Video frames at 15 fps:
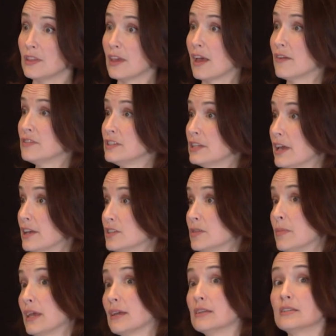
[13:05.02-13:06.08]
the F D A to
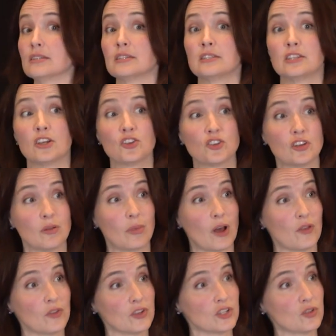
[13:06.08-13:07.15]
make a decision
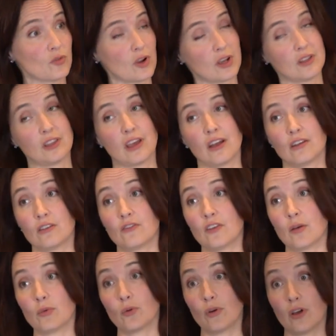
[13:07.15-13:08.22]
about this drug at the end of
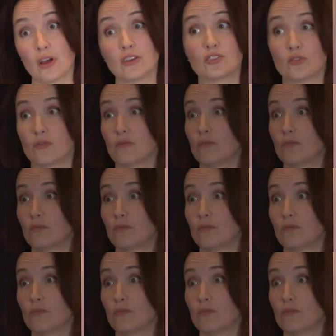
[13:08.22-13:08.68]
February, so